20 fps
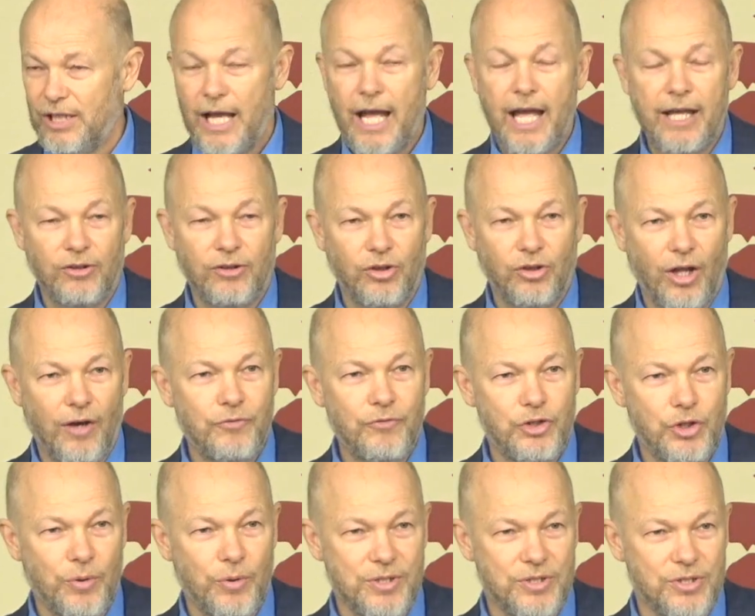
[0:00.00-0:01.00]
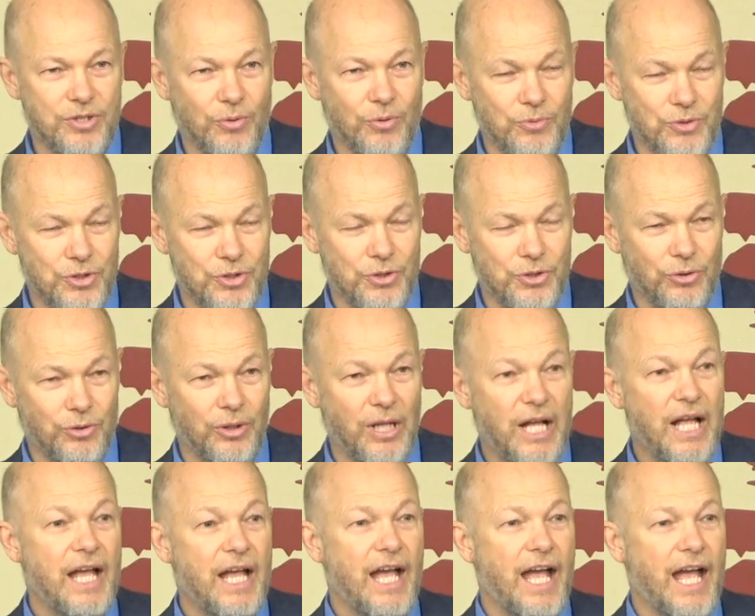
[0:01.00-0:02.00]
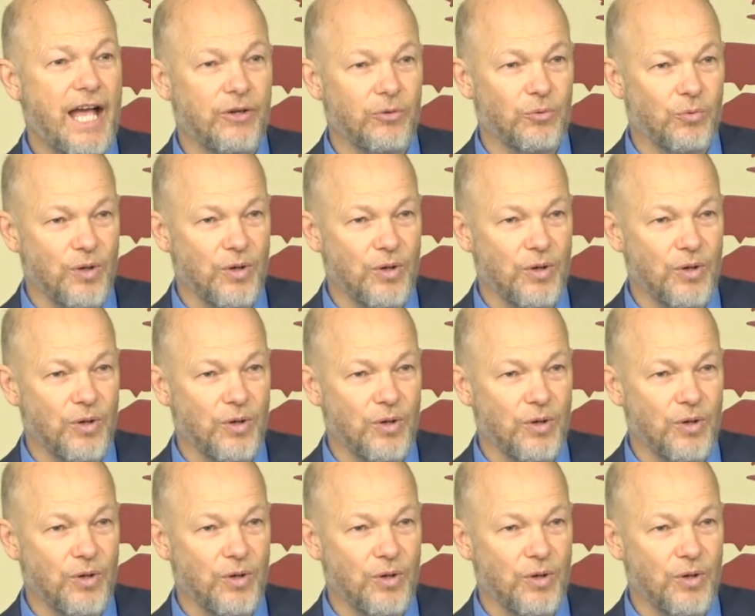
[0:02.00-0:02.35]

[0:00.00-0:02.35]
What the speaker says: and loved you as his own soul and